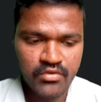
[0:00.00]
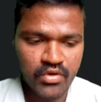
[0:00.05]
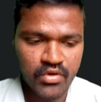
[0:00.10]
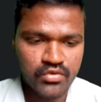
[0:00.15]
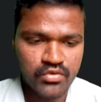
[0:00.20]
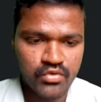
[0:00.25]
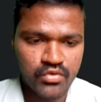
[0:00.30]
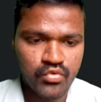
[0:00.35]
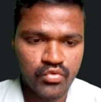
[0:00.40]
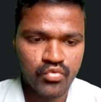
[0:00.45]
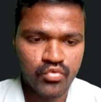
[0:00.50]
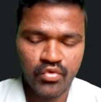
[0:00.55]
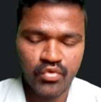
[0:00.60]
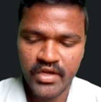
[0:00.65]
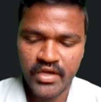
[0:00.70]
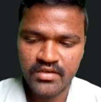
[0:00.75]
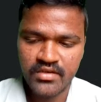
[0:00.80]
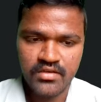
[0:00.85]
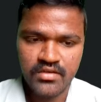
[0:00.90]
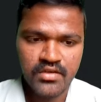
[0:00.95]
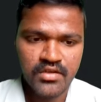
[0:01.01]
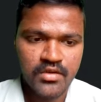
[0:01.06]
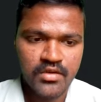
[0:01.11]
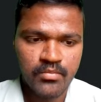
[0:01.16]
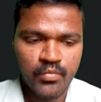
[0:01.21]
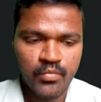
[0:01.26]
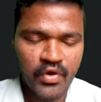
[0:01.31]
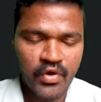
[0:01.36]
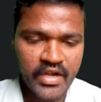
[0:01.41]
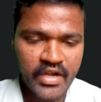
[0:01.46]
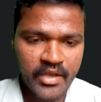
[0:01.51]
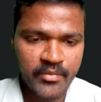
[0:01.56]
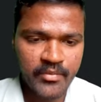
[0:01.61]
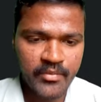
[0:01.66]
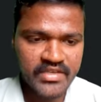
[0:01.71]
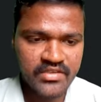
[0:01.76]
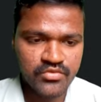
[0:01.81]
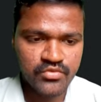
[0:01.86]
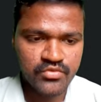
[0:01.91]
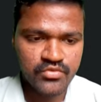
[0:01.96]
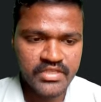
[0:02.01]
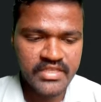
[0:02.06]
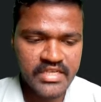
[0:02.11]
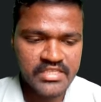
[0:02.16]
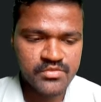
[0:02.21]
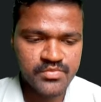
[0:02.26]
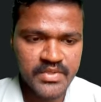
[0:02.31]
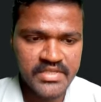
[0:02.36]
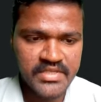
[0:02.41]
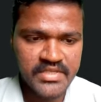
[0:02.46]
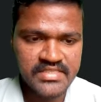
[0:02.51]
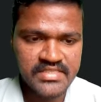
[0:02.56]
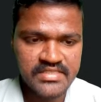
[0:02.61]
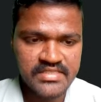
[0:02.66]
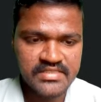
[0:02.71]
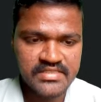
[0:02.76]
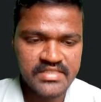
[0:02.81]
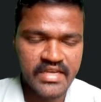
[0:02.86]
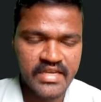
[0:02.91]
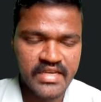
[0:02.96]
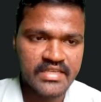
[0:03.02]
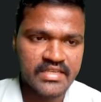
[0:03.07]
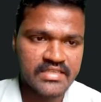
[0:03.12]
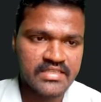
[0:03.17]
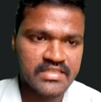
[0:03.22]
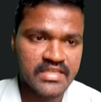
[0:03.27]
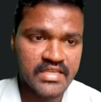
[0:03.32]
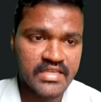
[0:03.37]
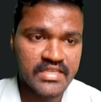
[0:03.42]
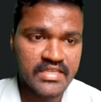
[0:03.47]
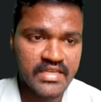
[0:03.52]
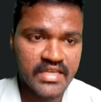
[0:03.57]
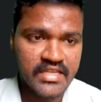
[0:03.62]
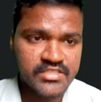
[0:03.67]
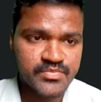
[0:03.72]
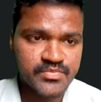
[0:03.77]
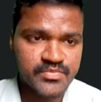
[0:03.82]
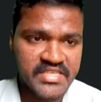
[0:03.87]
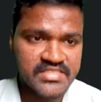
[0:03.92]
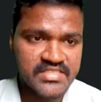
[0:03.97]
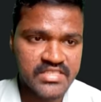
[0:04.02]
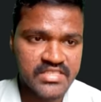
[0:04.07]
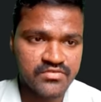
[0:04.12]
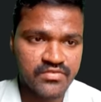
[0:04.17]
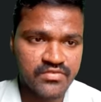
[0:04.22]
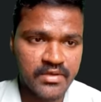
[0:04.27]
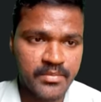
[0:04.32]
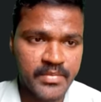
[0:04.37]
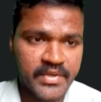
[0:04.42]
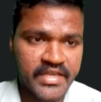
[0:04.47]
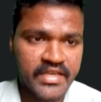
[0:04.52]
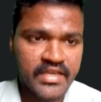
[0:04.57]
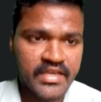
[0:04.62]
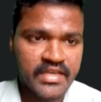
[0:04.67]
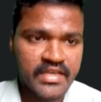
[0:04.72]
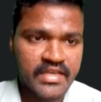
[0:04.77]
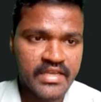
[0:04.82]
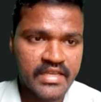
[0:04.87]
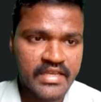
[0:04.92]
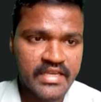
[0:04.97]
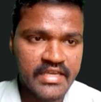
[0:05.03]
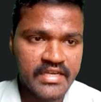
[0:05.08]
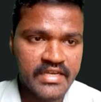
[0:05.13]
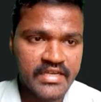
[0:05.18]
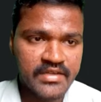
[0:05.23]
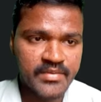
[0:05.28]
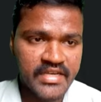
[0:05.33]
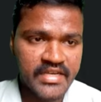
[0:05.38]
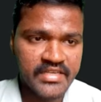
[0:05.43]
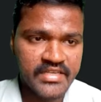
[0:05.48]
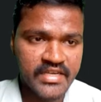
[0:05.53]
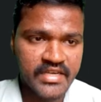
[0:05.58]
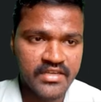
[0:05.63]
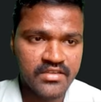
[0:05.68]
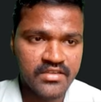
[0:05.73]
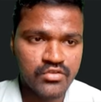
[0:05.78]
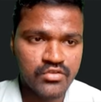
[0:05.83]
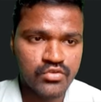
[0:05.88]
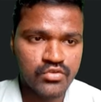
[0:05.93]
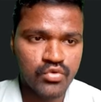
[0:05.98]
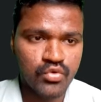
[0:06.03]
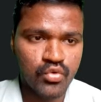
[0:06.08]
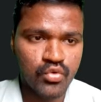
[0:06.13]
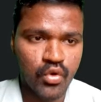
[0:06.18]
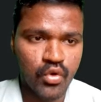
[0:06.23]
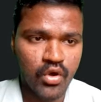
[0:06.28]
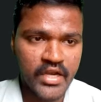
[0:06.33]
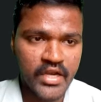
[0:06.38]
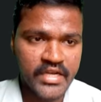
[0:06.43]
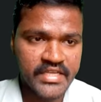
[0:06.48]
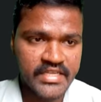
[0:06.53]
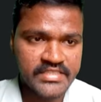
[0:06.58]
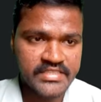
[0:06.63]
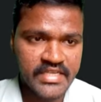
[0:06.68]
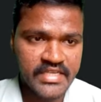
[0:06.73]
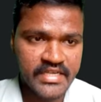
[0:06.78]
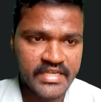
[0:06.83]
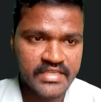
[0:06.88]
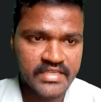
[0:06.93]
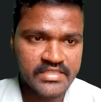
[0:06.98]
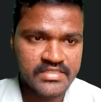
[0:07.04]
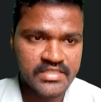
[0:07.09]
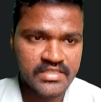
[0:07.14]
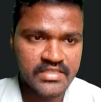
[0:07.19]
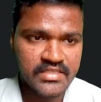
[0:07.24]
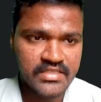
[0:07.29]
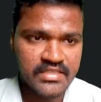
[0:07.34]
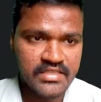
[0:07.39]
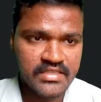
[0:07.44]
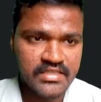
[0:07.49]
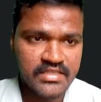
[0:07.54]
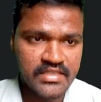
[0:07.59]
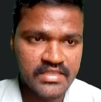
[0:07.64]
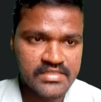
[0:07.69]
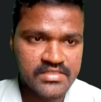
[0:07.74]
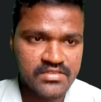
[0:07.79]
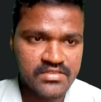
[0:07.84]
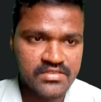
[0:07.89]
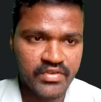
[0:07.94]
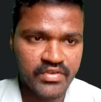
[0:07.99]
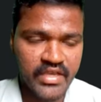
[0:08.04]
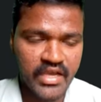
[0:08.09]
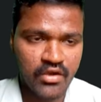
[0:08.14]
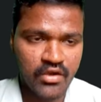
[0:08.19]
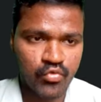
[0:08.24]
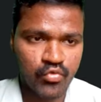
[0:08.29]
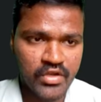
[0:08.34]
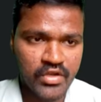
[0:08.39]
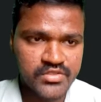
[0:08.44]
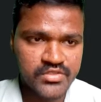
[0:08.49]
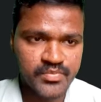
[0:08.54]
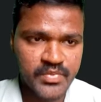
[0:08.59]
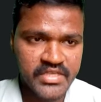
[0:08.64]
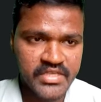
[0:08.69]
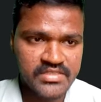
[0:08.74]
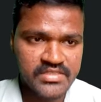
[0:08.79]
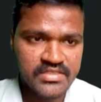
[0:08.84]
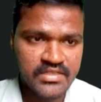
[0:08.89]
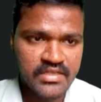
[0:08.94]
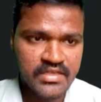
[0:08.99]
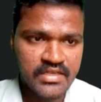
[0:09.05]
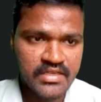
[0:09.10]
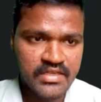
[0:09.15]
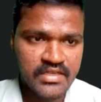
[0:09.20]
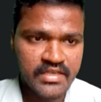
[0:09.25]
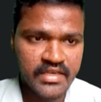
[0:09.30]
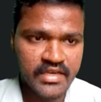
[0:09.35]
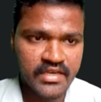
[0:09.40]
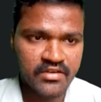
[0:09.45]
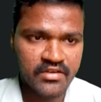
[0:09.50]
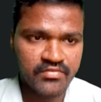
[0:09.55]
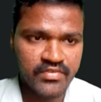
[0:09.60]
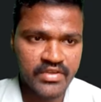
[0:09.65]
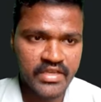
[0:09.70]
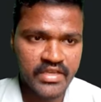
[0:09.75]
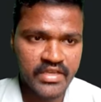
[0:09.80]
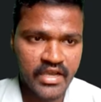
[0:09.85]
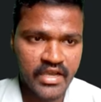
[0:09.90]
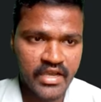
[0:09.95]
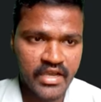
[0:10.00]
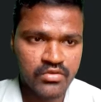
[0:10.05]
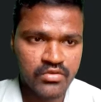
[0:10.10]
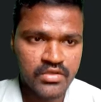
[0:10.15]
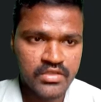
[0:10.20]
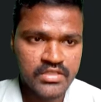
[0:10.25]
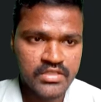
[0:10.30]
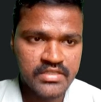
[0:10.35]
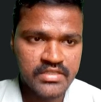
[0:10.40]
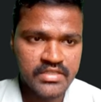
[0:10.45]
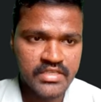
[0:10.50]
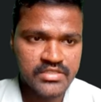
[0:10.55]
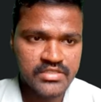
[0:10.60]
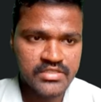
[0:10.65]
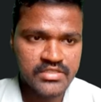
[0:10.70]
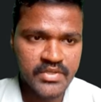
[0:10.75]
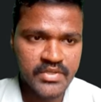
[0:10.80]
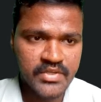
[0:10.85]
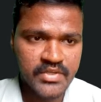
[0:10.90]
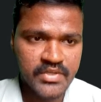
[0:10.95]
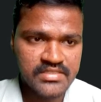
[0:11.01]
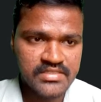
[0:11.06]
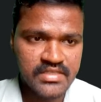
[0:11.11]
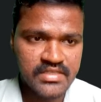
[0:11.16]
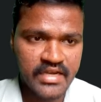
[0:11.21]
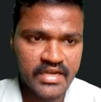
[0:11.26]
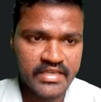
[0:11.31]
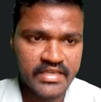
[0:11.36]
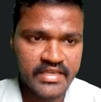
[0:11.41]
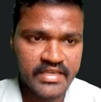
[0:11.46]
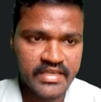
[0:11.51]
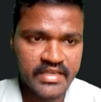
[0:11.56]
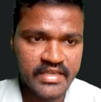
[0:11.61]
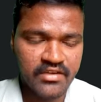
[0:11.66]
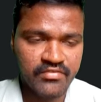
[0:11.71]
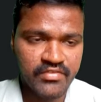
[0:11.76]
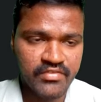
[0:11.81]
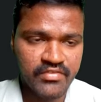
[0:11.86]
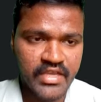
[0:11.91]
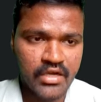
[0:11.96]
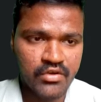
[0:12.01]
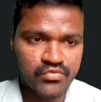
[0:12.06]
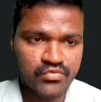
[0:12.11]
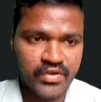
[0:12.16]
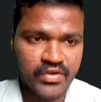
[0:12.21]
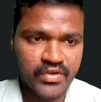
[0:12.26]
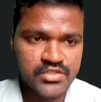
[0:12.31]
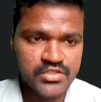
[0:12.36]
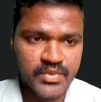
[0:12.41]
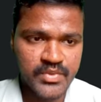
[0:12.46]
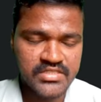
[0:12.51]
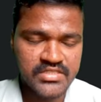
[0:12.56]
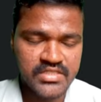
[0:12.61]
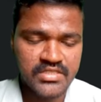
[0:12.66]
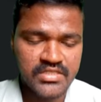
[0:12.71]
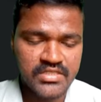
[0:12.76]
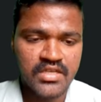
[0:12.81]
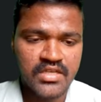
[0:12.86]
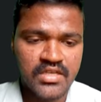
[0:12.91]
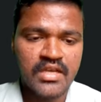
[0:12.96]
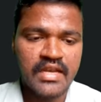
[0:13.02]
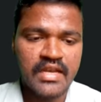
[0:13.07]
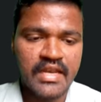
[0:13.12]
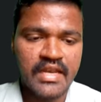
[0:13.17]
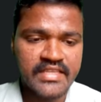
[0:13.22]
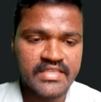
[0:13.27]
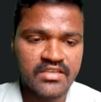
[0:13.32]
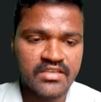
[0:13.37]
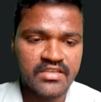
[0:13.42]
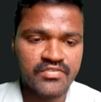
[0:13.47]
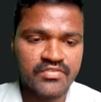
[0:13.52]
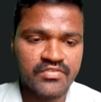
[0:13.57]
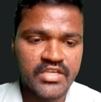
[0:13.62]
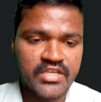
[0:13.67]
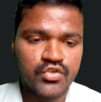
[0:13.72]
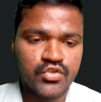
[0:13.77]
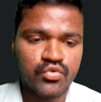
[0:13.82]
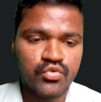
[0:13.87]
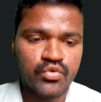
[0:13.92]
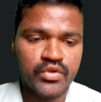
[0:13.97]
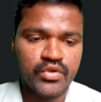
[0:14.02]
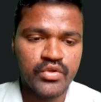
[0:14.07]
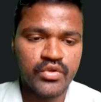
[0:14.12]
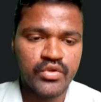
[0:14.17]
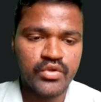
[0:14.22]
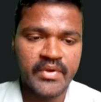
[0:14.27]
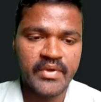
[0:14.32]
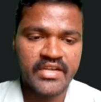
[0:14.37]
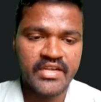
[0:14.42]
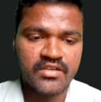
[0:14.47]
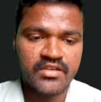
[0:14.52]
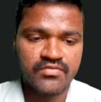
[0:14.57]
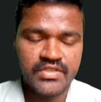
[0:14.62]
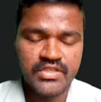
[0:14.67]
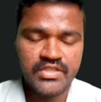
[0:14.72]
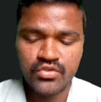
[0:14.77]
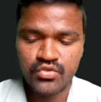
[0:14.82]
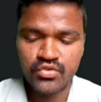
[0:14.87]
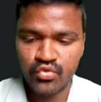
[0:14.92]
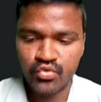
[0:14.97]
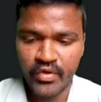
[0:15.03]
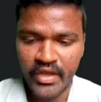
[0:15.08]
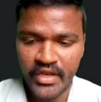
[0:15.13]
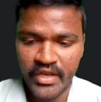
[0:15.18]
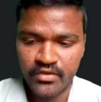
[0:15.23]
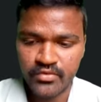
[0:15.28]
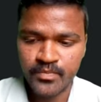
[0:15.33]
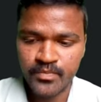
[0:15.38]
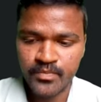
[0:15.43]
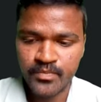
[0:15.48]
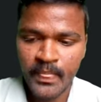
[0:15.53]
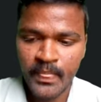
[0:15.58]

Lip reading: equal to 1. What happened to inner spaces is that inner spaces will be incremented 2 on each iteration. This we have 1 space, here we have 3 spaces, and here we have 5 spaces. Like that, we need to increment with 2 value.